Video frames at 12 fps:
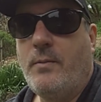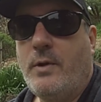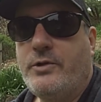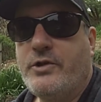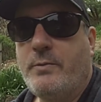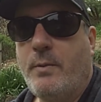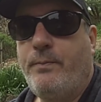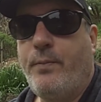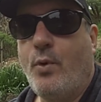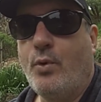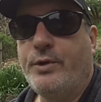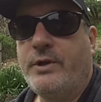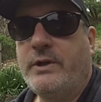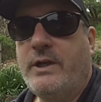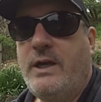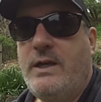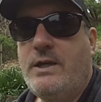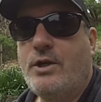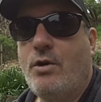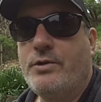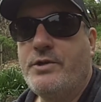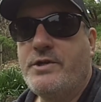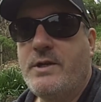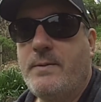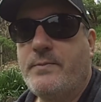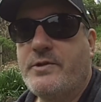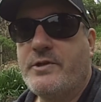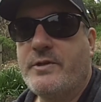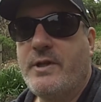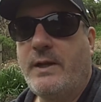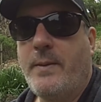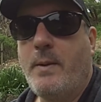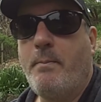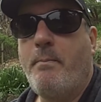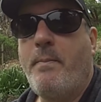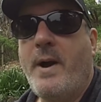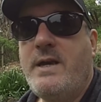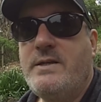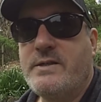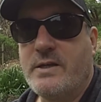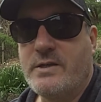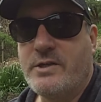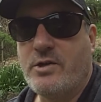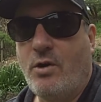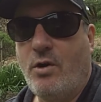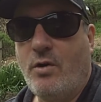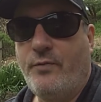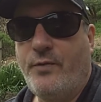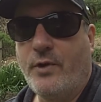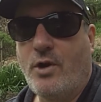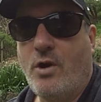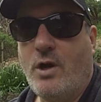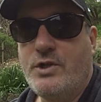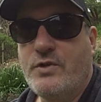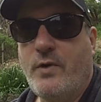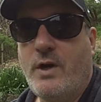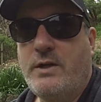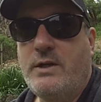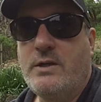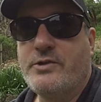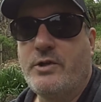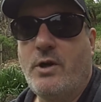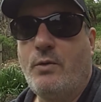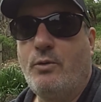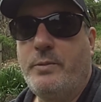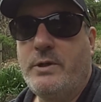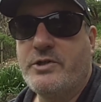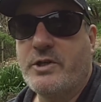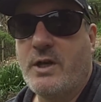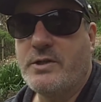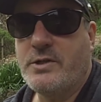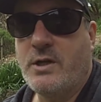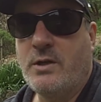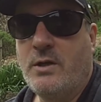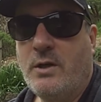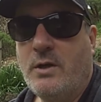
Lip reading: some important key concepts that are the basis of the kinds of ideas that I will be discussing